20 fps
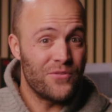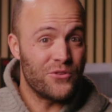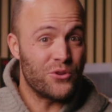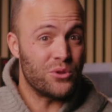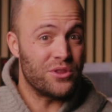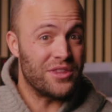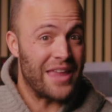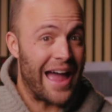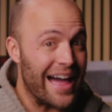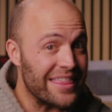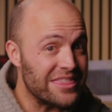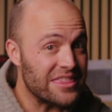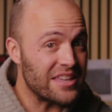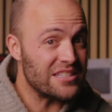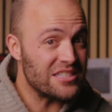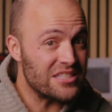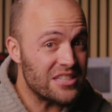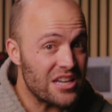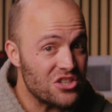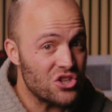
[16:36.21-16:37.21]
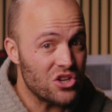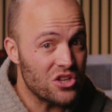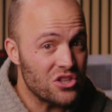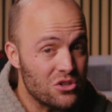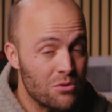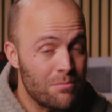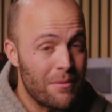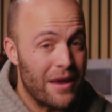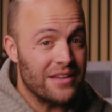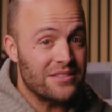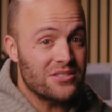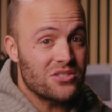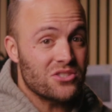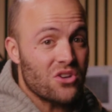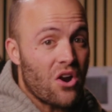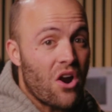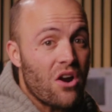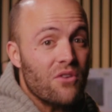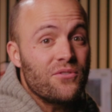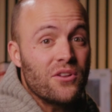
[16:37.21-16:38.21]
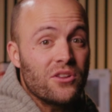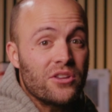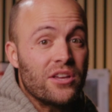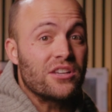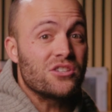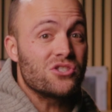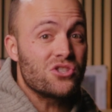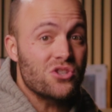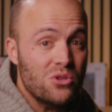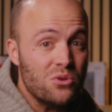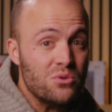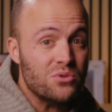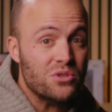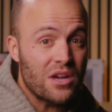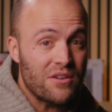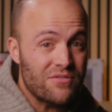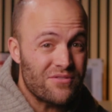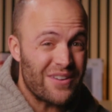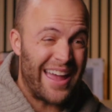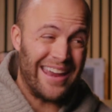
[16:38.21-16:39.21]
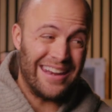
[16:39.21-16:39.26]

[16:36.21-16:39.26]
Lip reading: to that decision to make Starfield exclusive